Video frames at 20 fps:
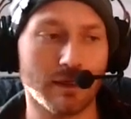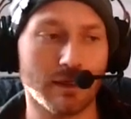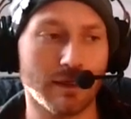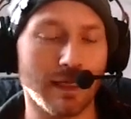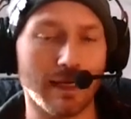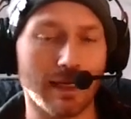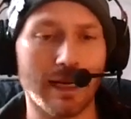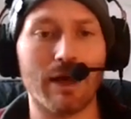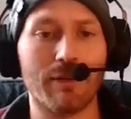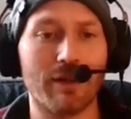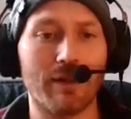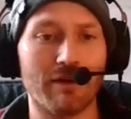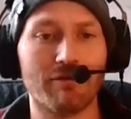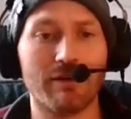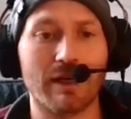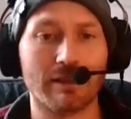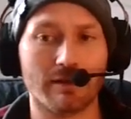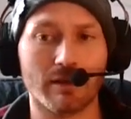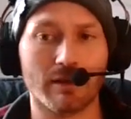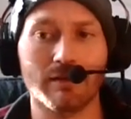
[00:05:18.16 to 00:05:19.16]
and how they
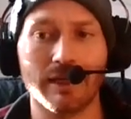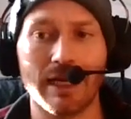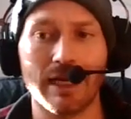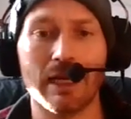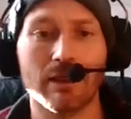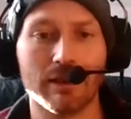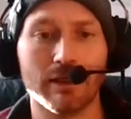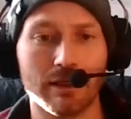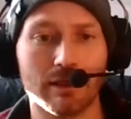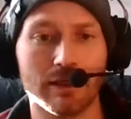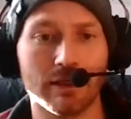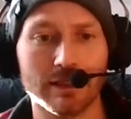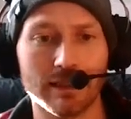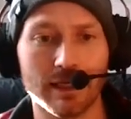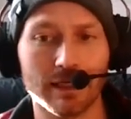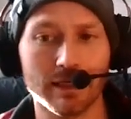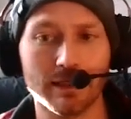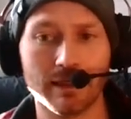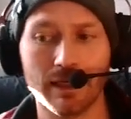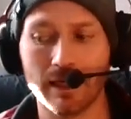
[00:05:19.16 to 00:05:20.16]
affect our reality on a
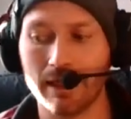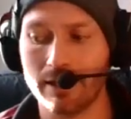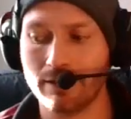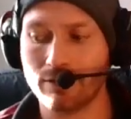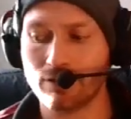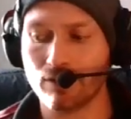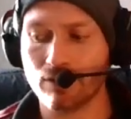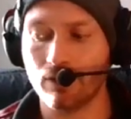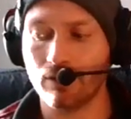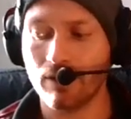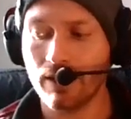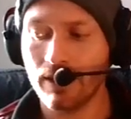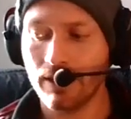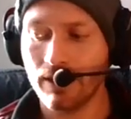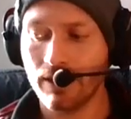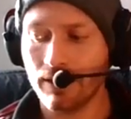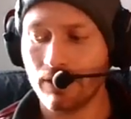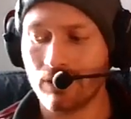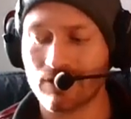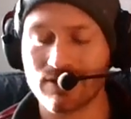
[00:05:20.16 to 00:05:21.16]
day to day. And so,
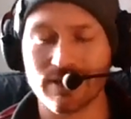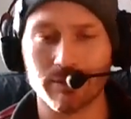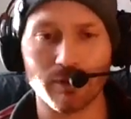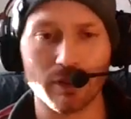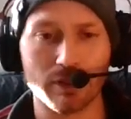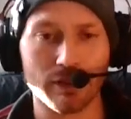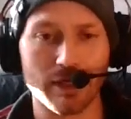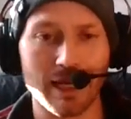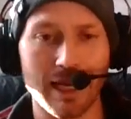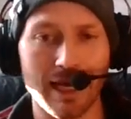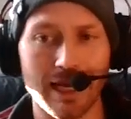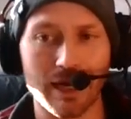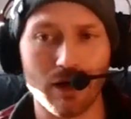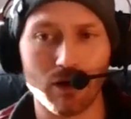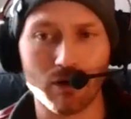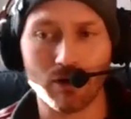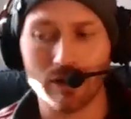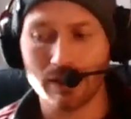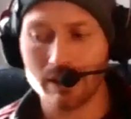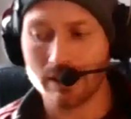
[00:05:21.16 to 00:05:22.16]
similar to
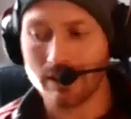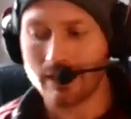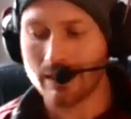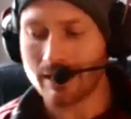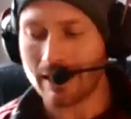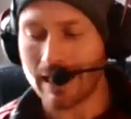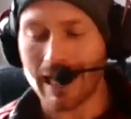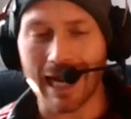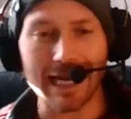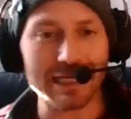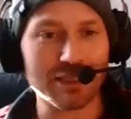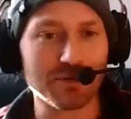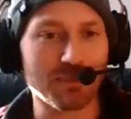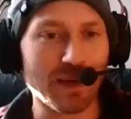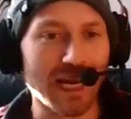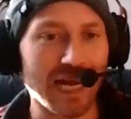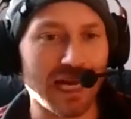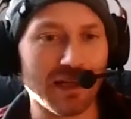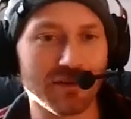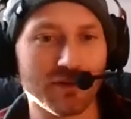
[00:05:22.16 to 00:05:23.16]
how ice
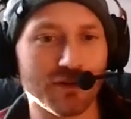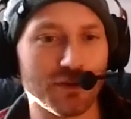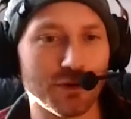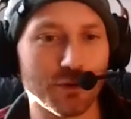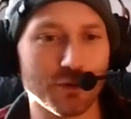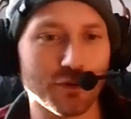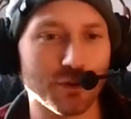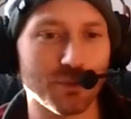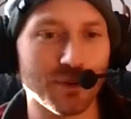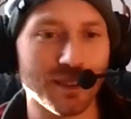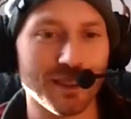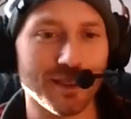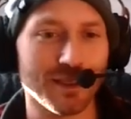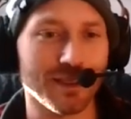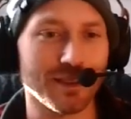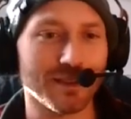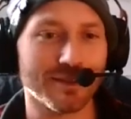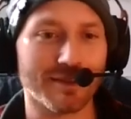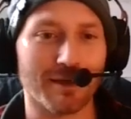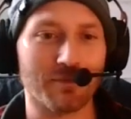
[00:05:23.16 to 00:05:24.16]
baths used to
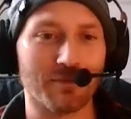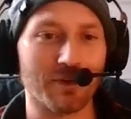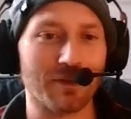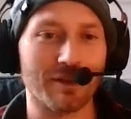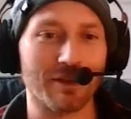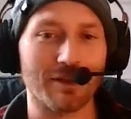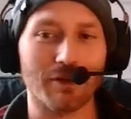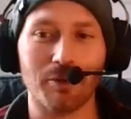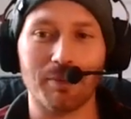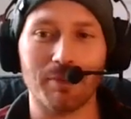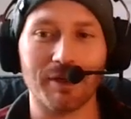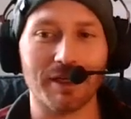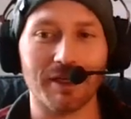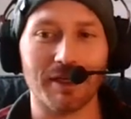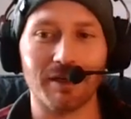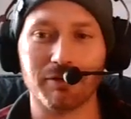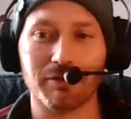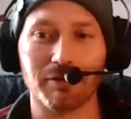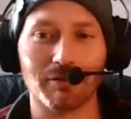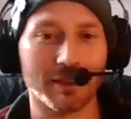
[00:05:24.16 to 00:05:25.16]
be something that nobody
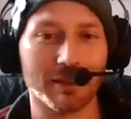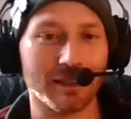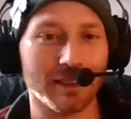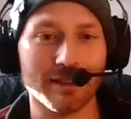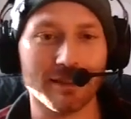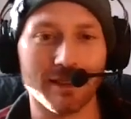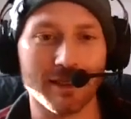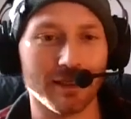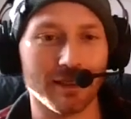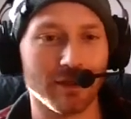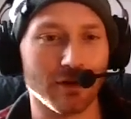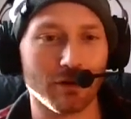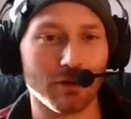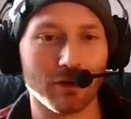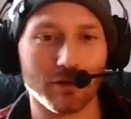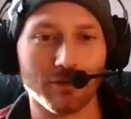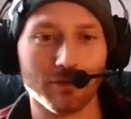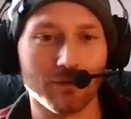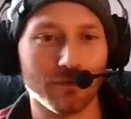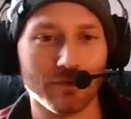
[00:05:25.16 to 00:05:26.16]
ever really did
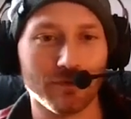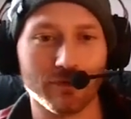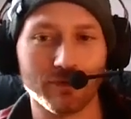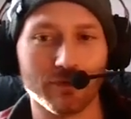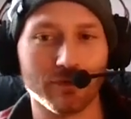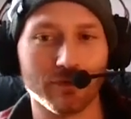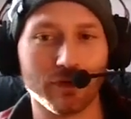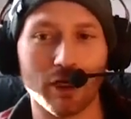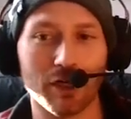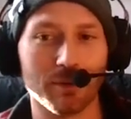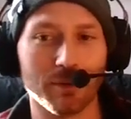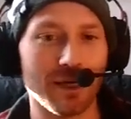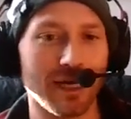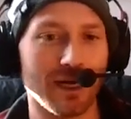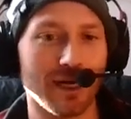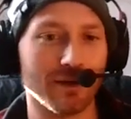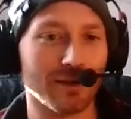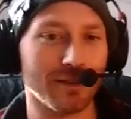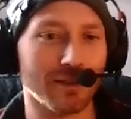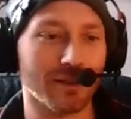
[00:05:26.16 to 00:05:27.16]
or thought
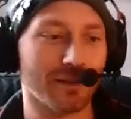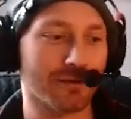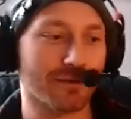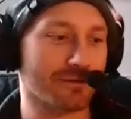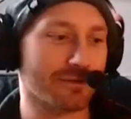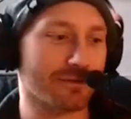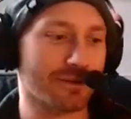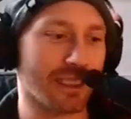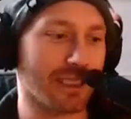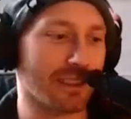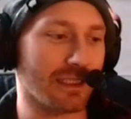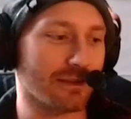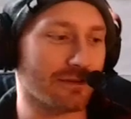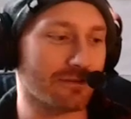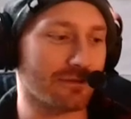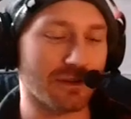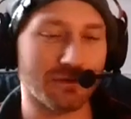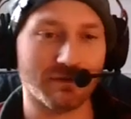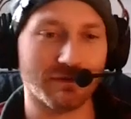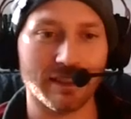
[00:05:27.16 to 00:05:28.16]
about, 10,
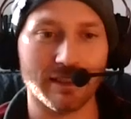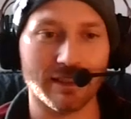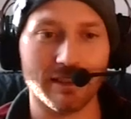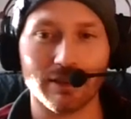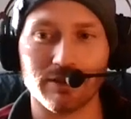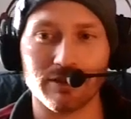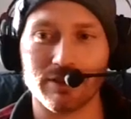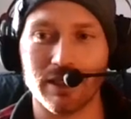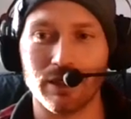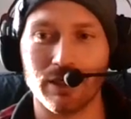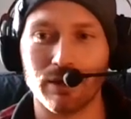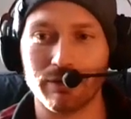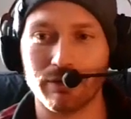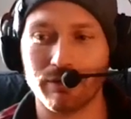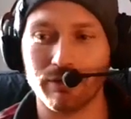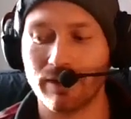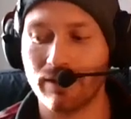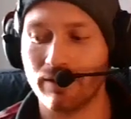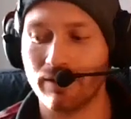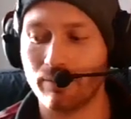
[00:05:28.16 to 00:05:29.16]
15 years ago, other
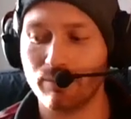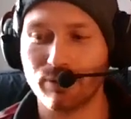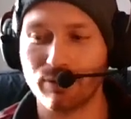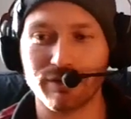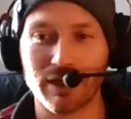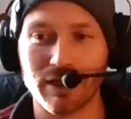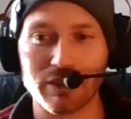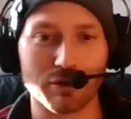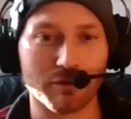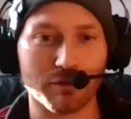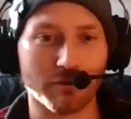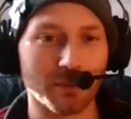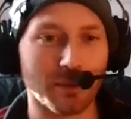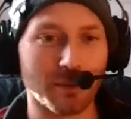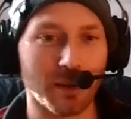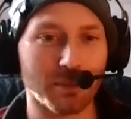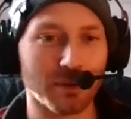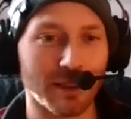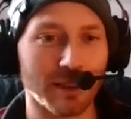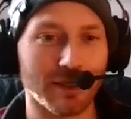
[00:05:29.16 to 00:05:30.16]
than professional
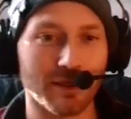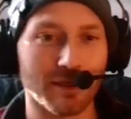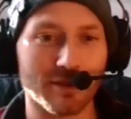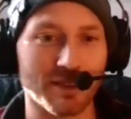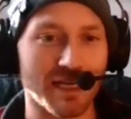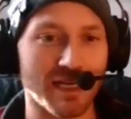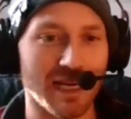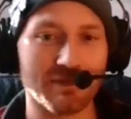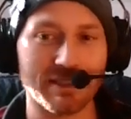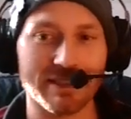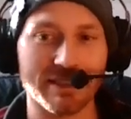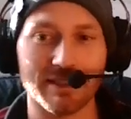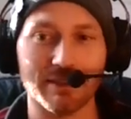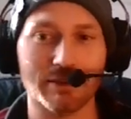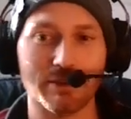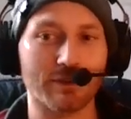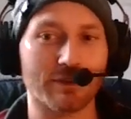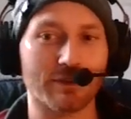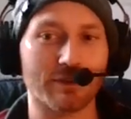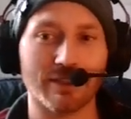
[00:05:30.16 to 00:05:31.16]
football players and Navy
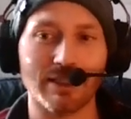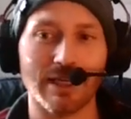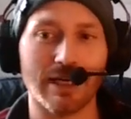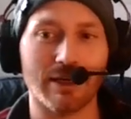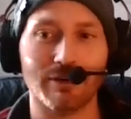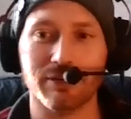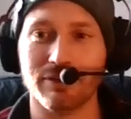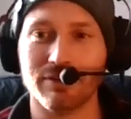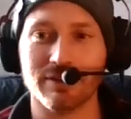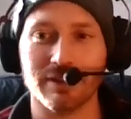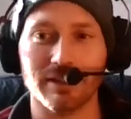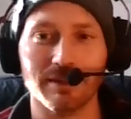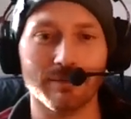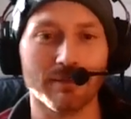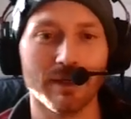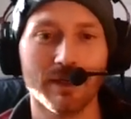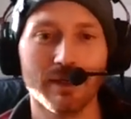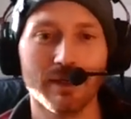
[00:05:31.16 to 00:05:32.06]
SEALs. And now you see